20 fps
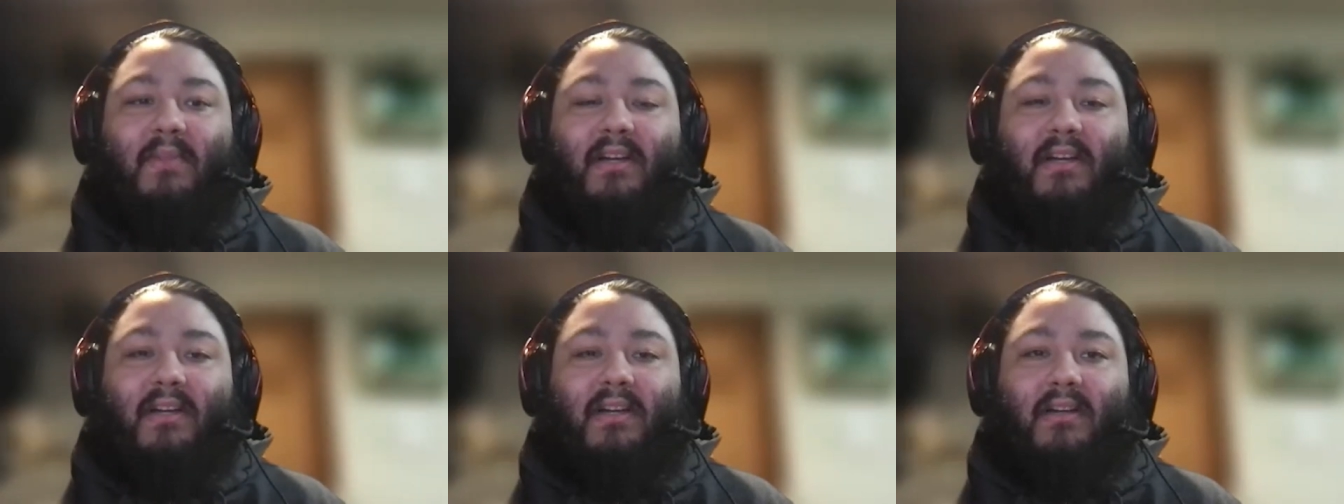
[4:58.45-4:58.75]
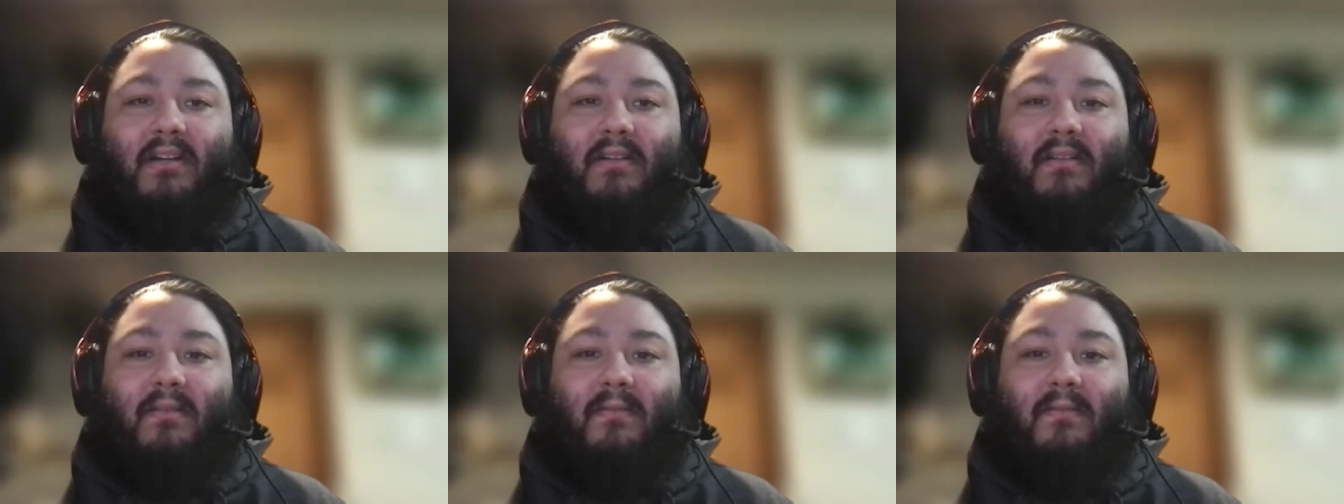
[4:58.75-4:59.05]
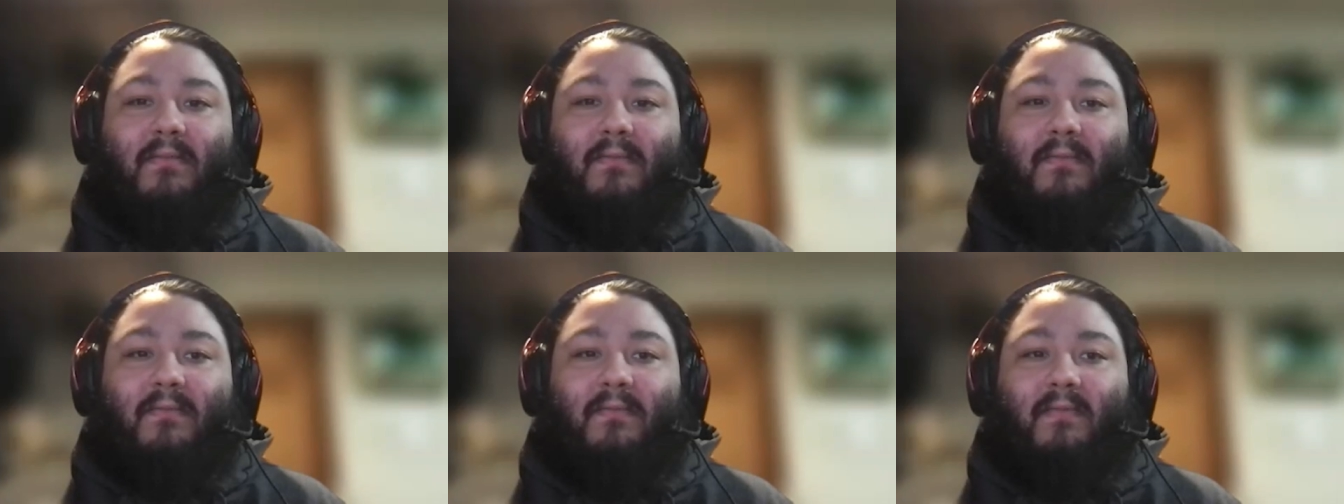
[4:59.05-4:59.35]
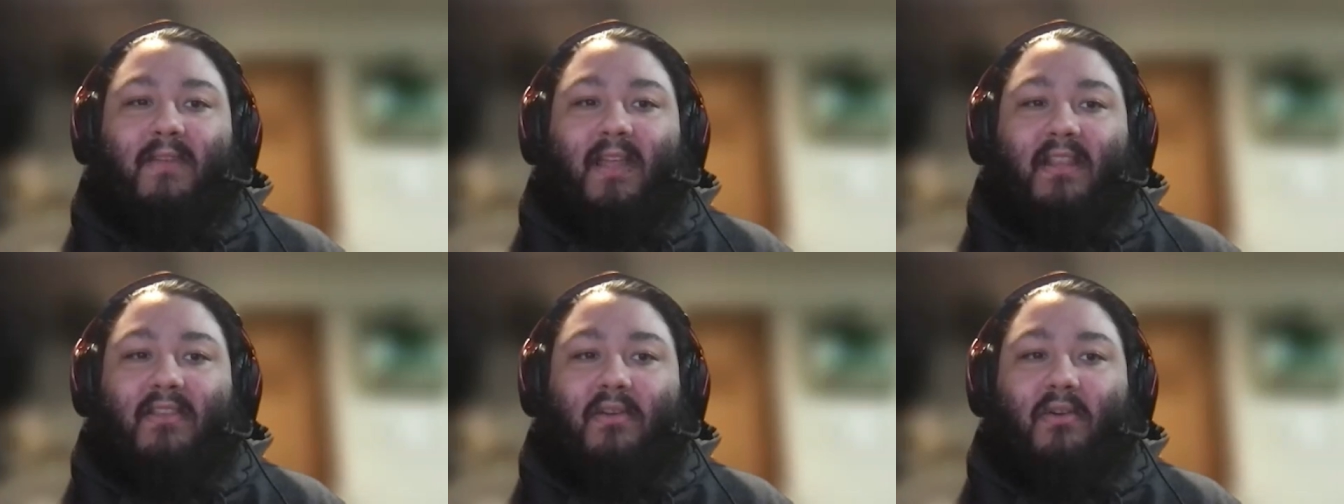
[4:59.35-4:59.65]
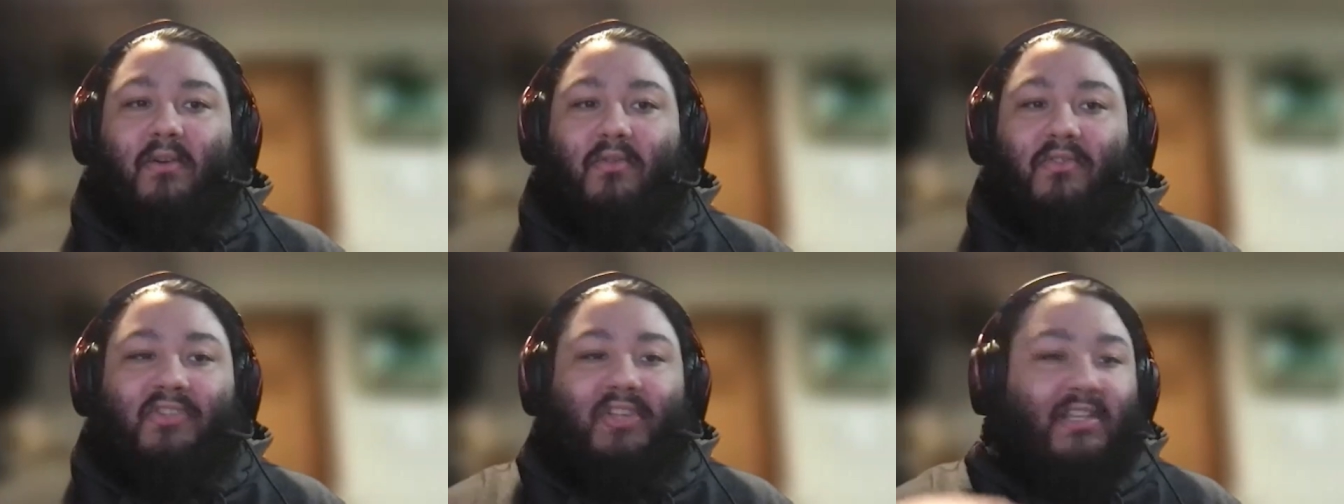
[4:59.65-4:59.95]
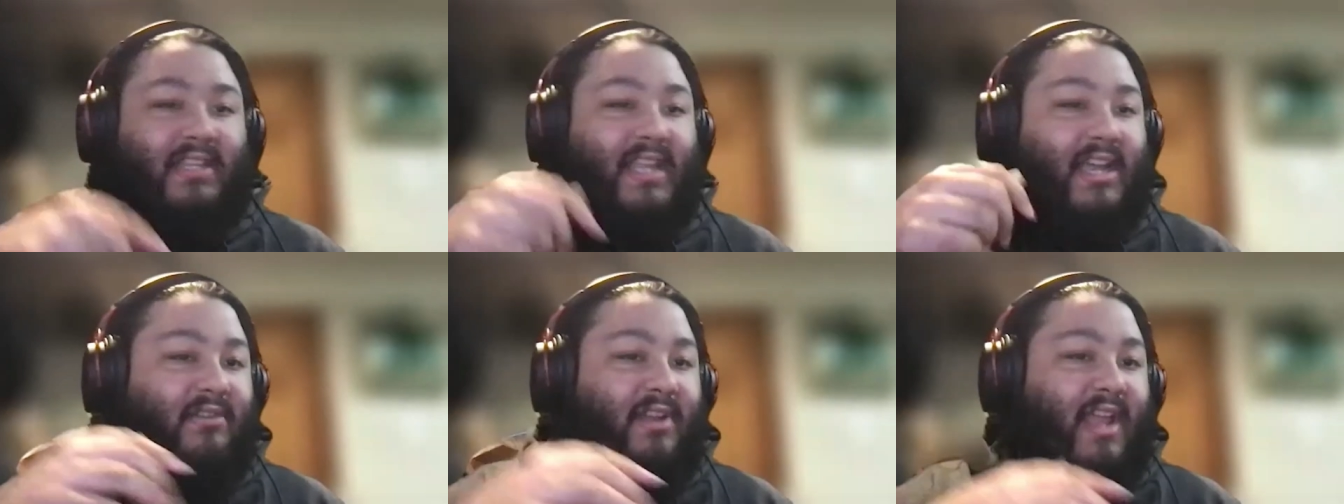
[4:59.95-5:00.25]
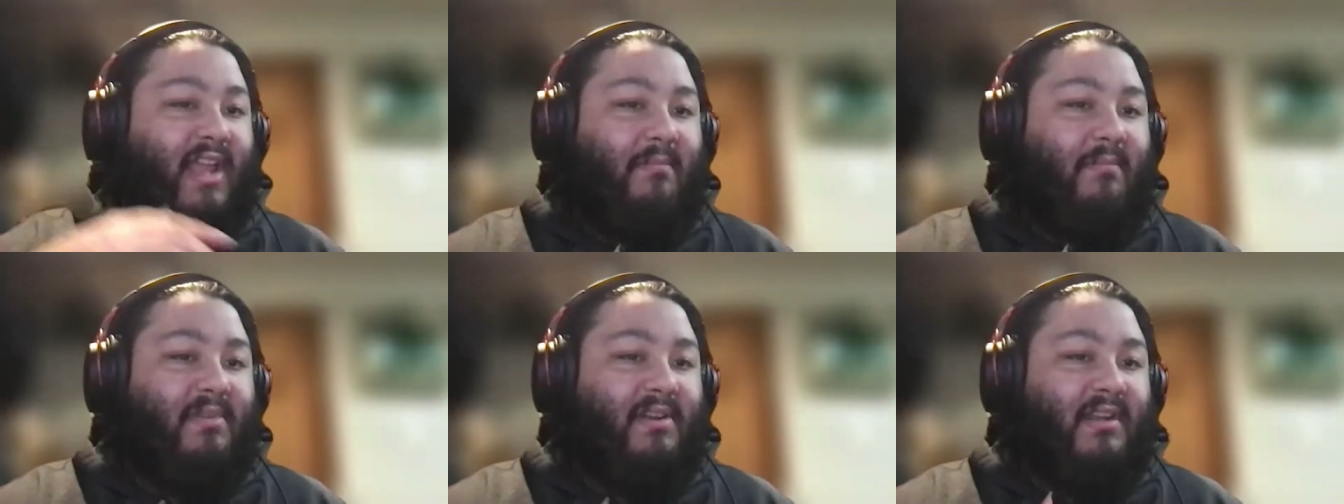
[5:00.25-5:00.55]
of like the whole shutdown
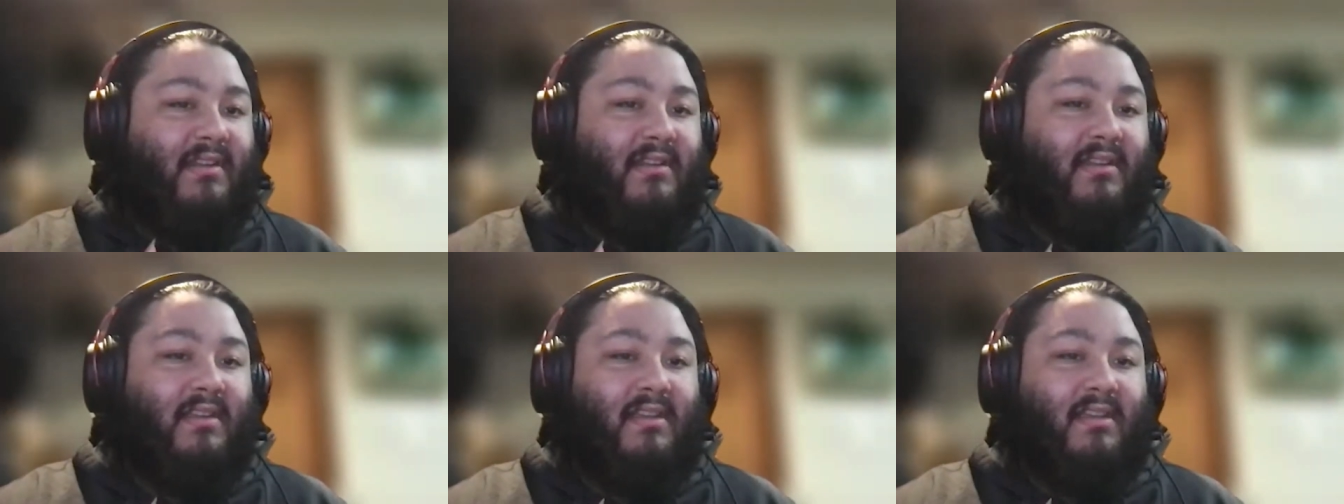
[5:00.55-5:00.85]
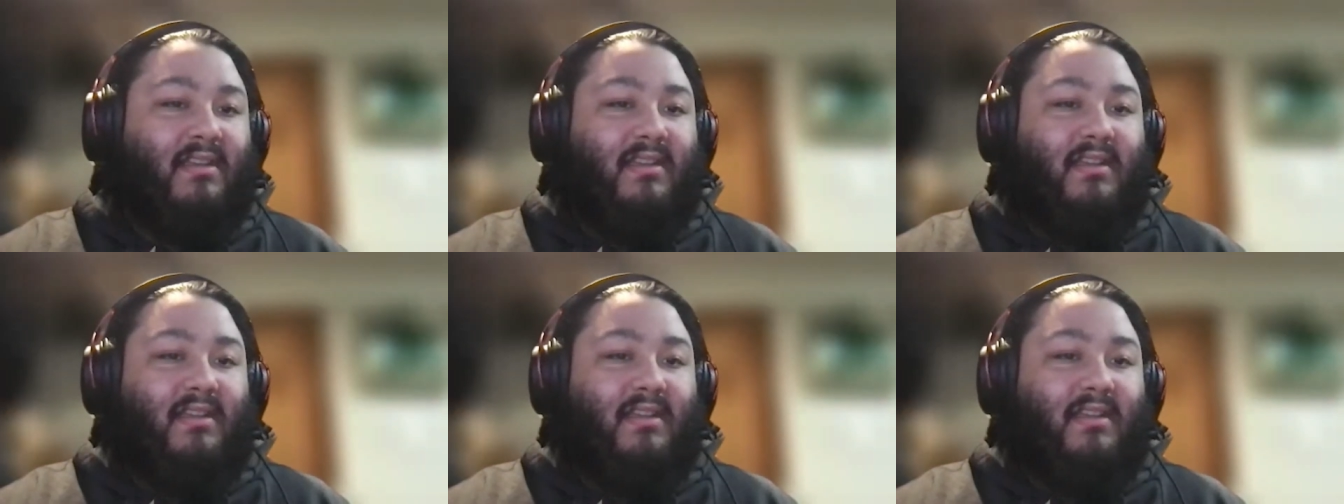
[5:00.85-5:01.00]
happening.